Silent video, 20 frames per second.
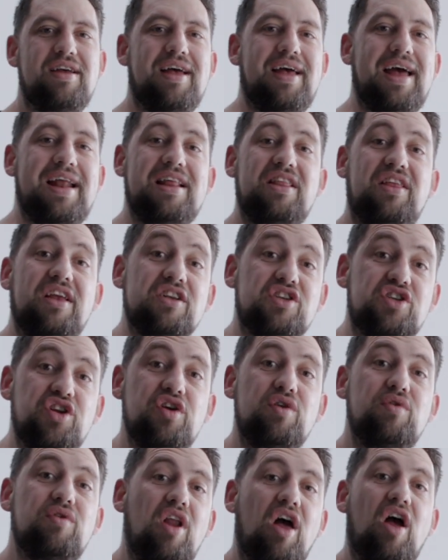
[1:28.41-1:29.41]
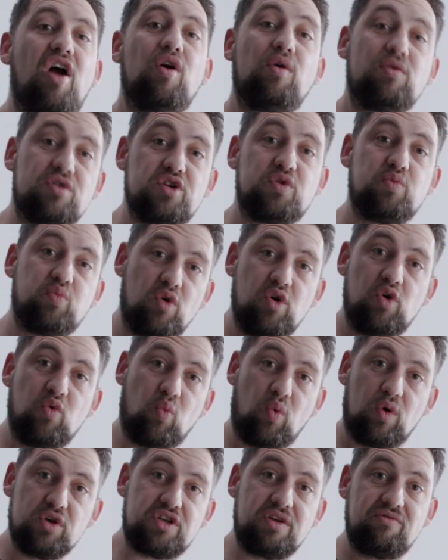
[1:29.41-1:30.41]
and anything too low just
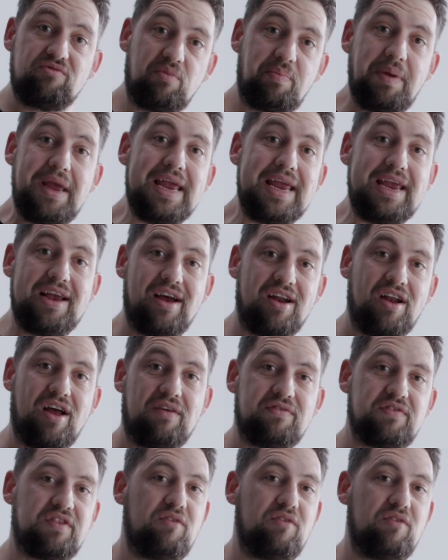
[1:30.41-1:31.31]
wasn't repeating enough.